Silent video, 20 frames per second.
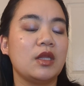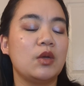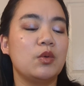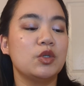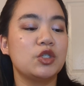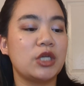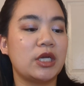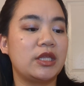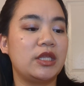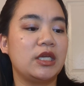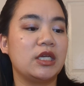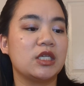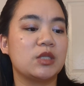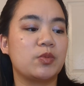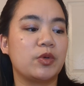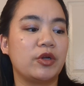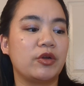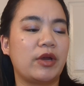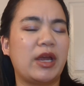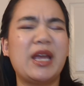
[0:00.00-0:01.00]
Which I think is
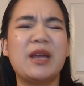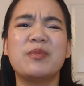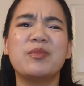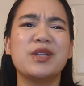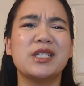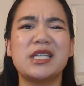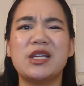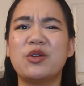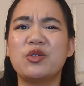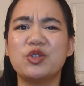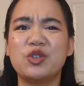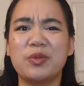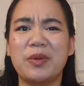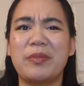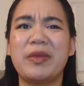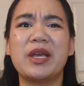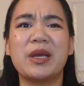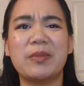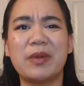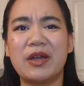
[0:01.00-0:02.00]
pretty great. And plus I don't do my
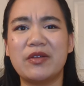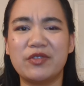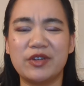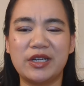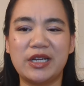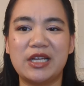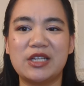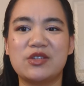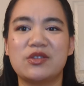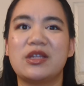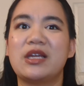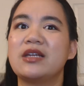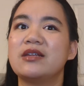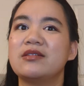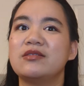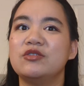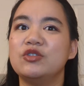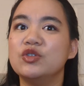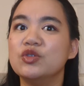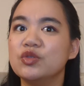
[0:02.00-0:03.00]
makeup every day, so that
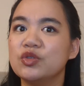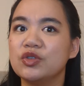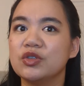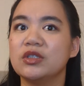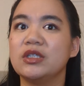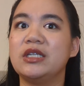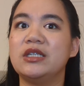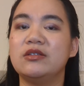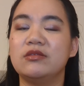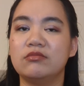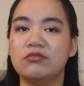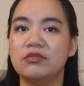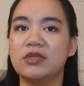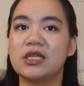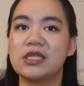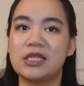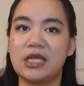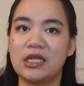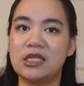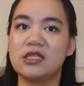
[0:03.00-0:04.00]
usually
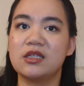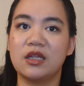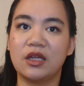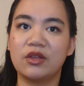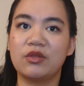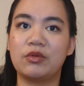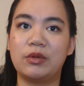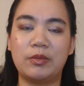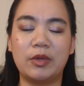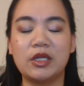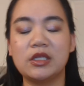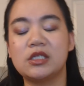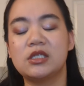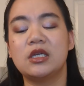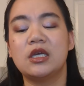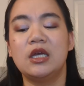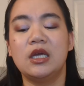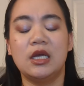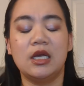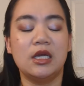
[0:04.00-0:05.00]
extends to like 3 months.
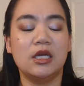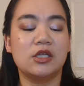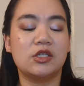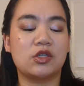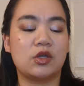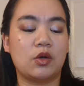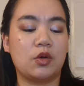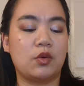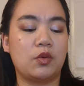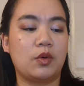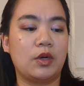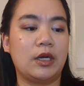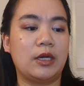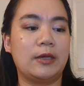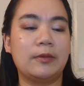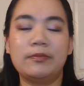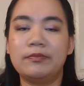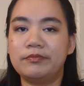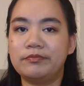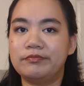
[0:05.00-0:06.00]

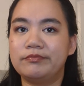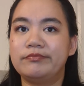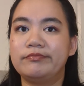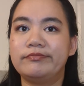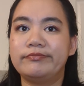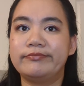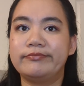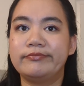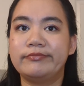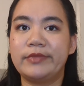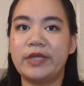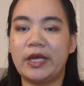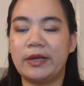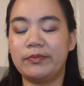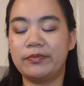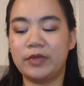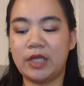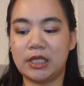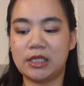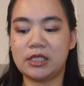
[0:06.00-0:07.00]
So yeah,
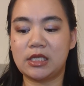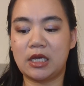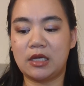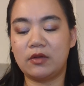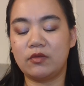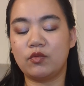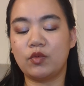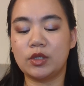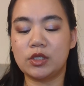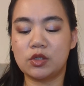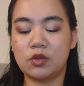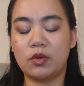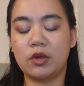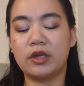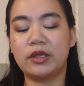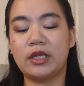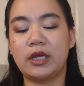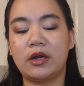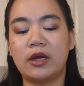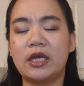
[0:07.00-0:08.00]
that's kind of what's going
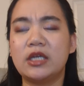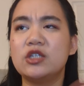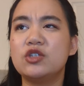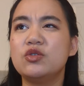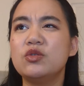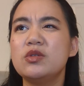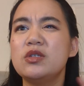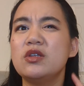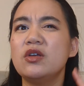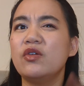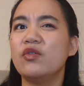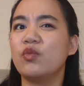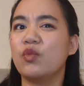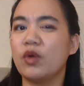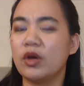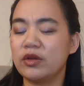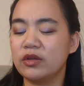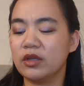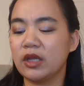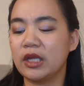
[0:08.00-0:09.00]
on there. I do still have
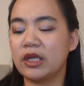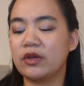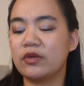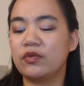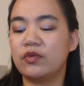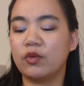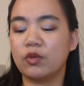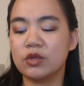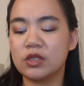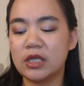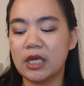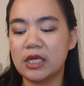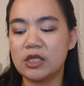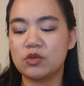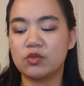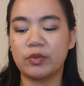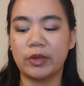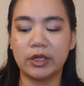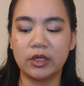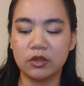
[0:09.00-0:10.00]
one like
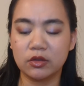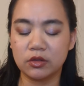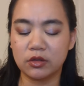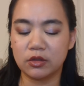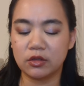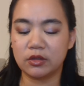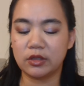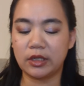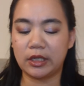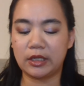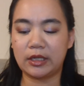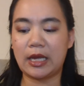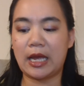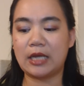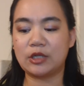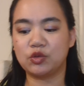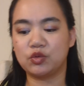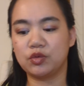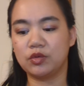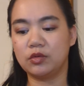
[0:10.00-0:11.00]
full-size regular like
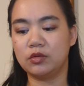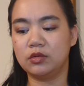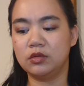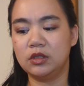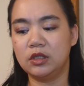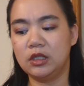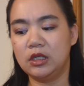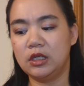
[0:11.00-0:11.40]
actual,